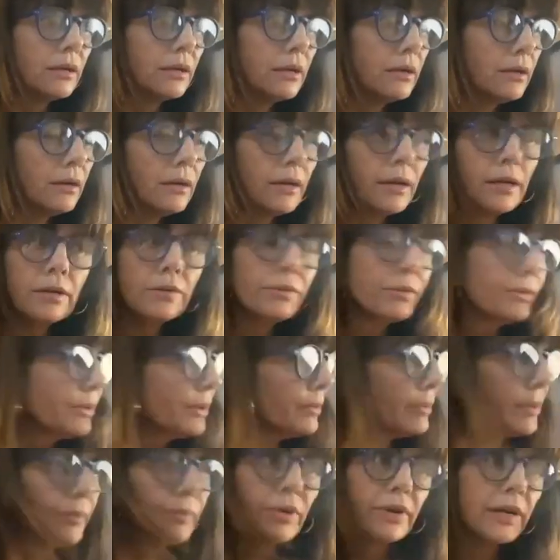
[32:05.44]
I don't
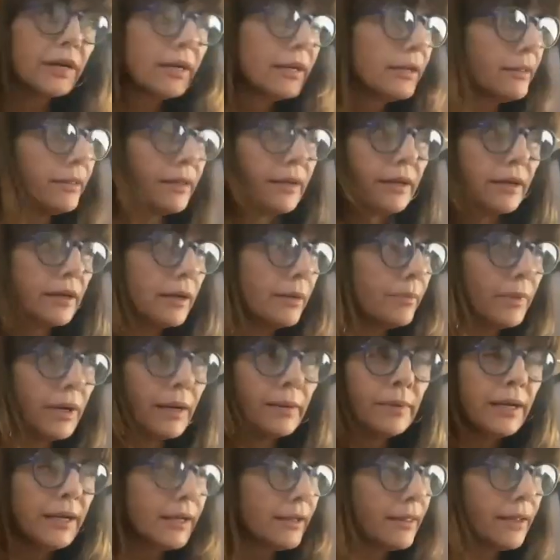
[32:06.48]
remember anything. I'm
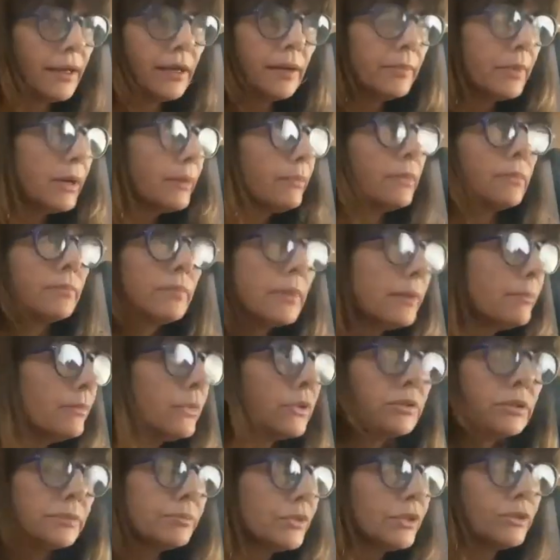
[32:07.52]
like them. I'm
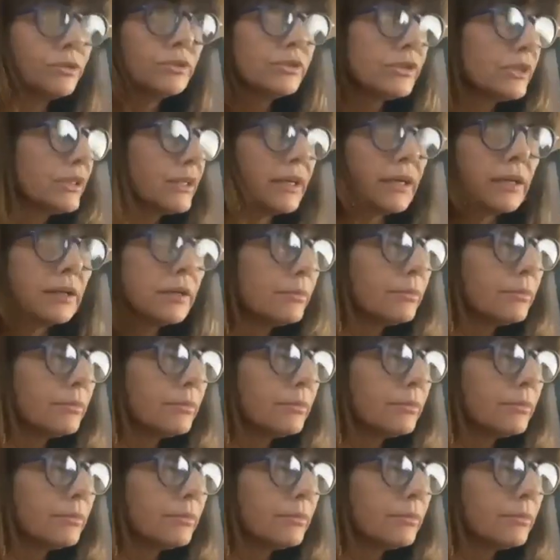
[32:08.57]
on the music, and I'm